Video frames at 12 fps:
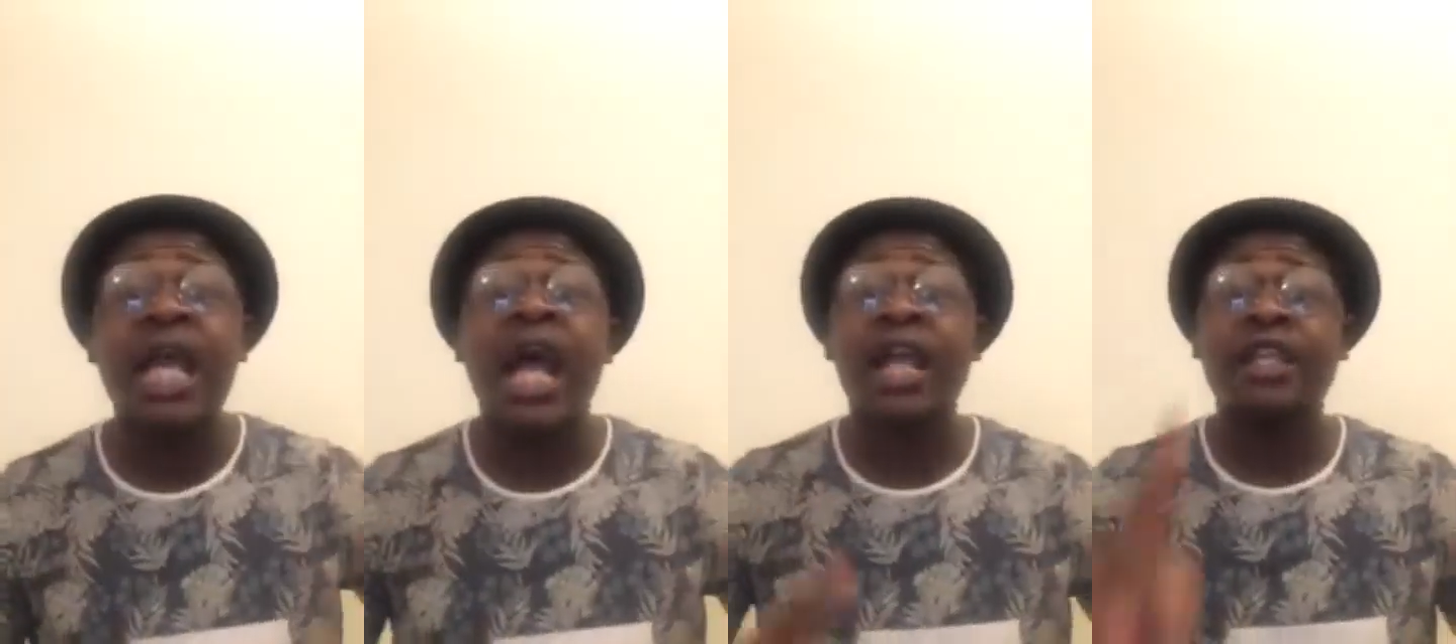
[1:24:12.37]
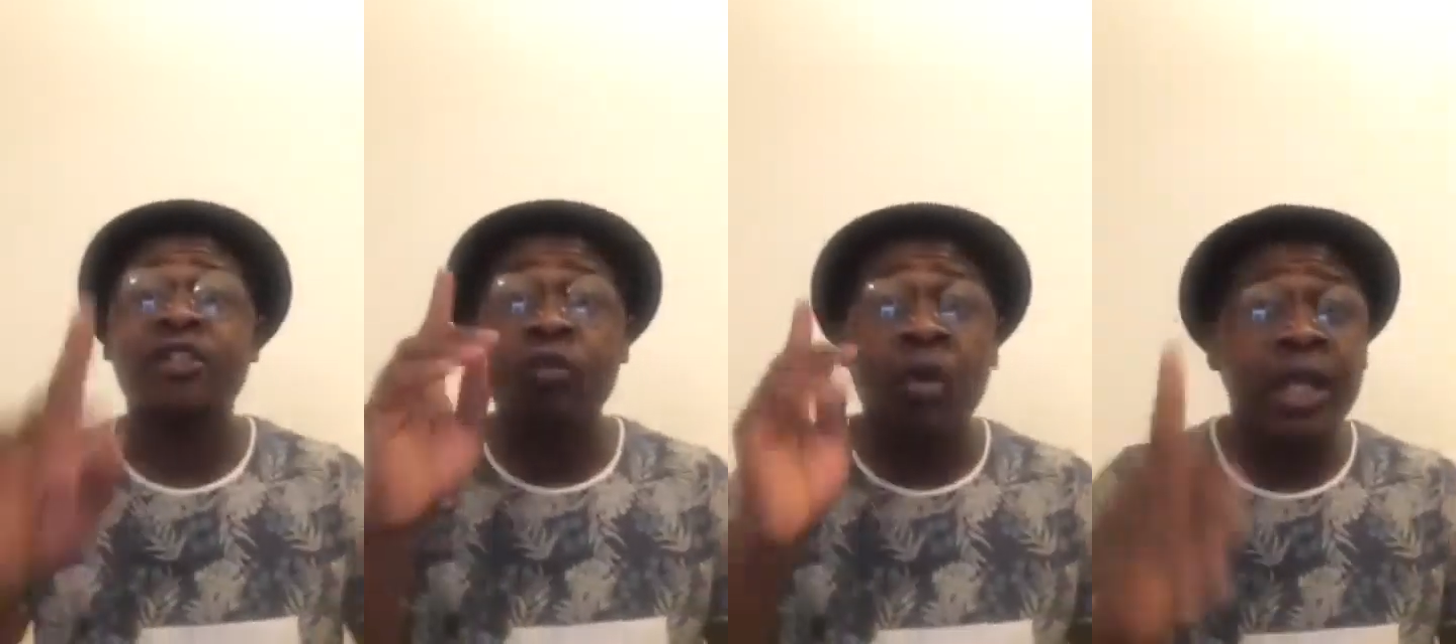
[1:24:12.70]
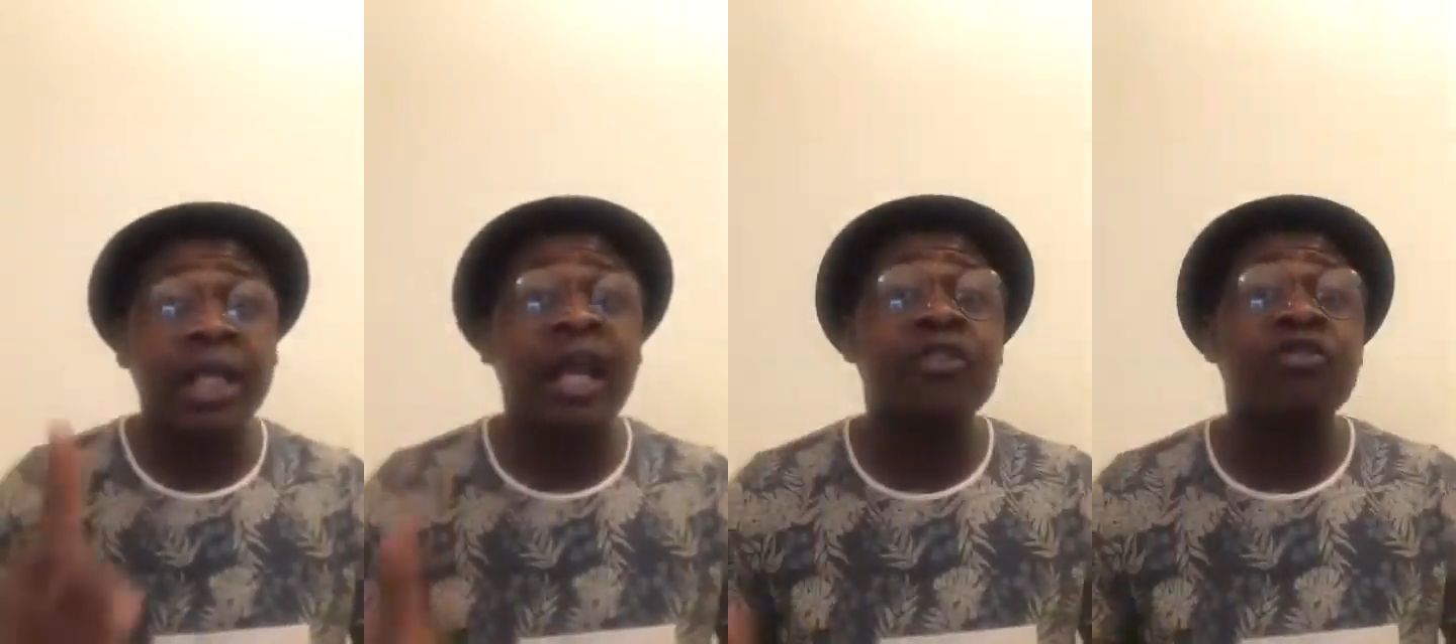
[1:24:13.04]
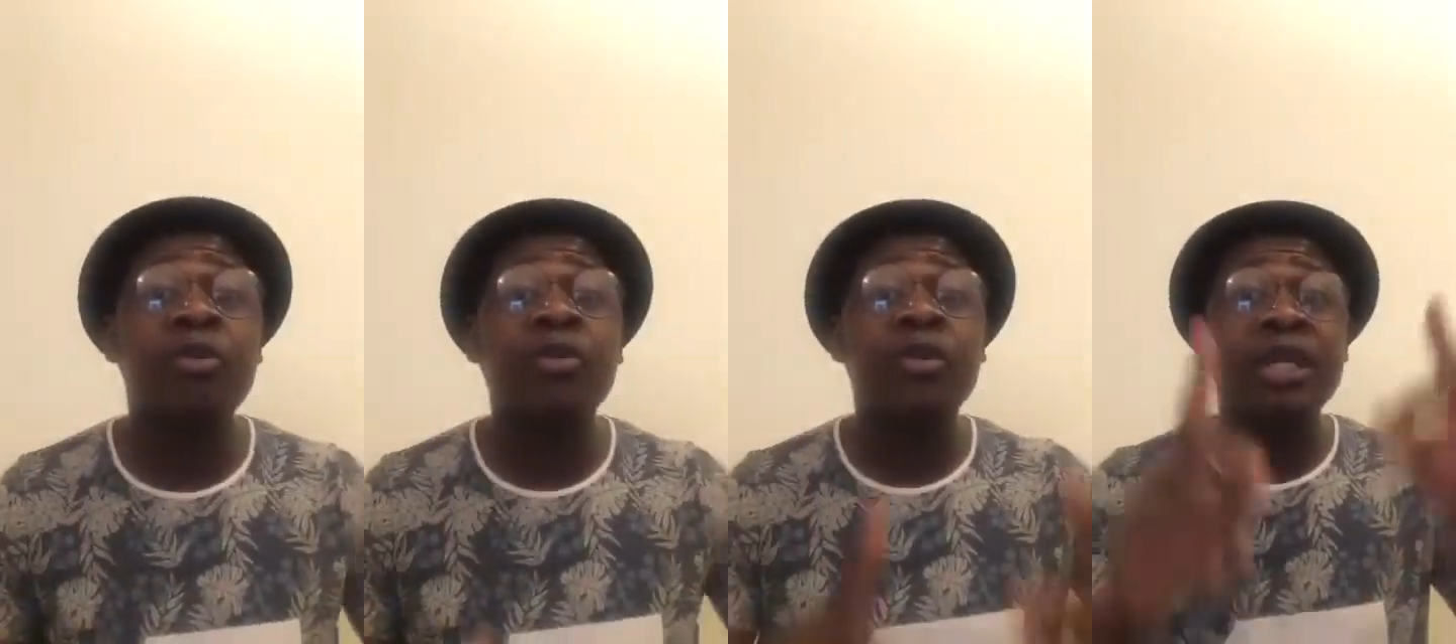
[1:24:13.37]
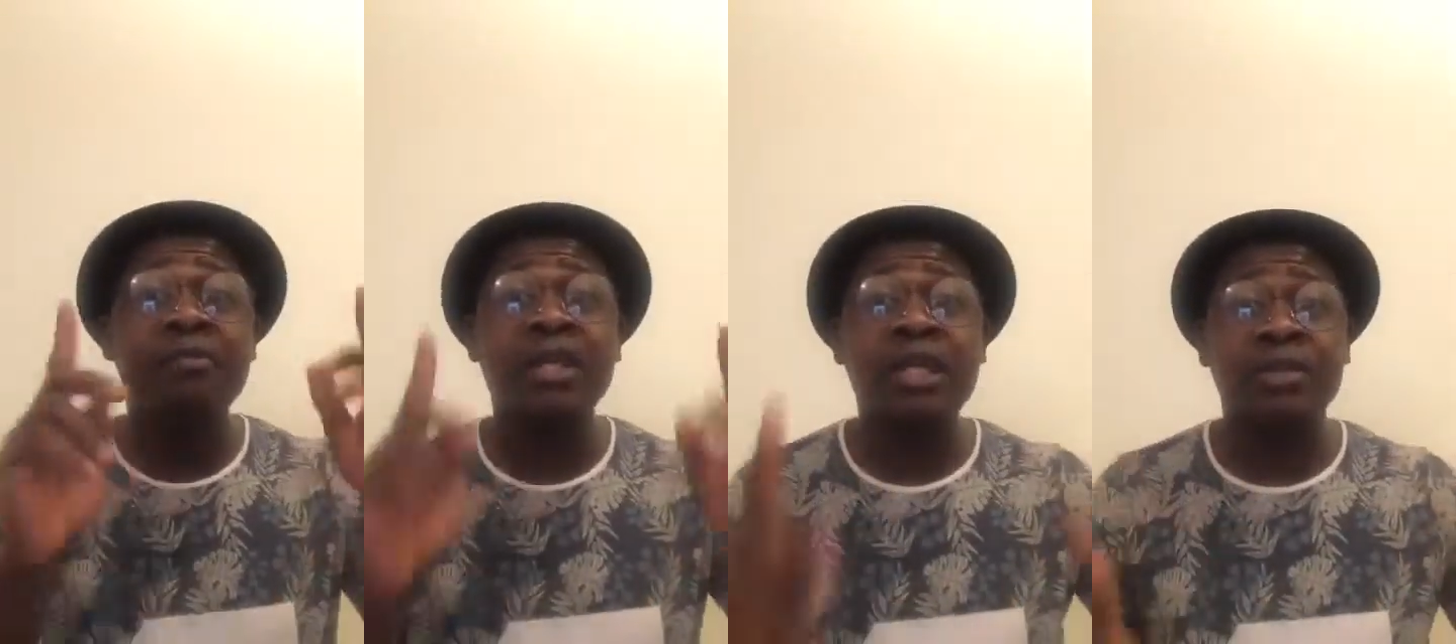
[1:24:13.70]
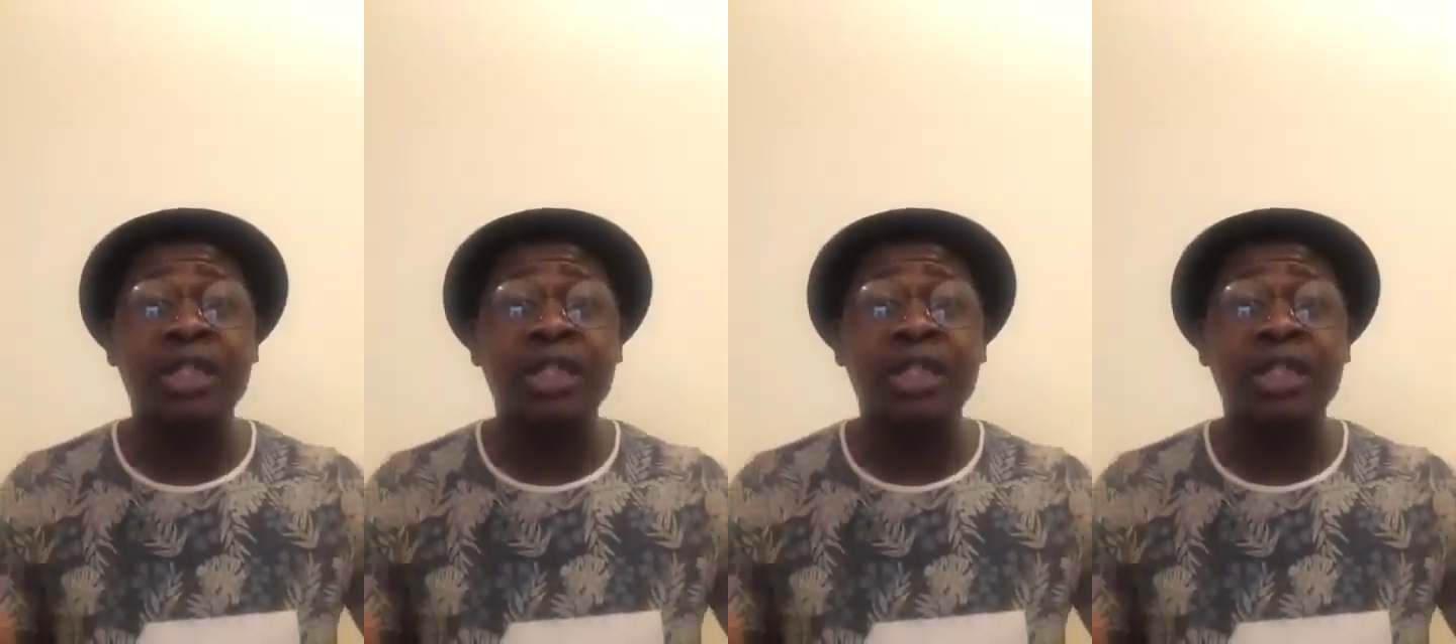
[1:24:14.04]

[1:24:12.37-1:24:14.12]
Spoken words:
and he's working and tomorrow he builds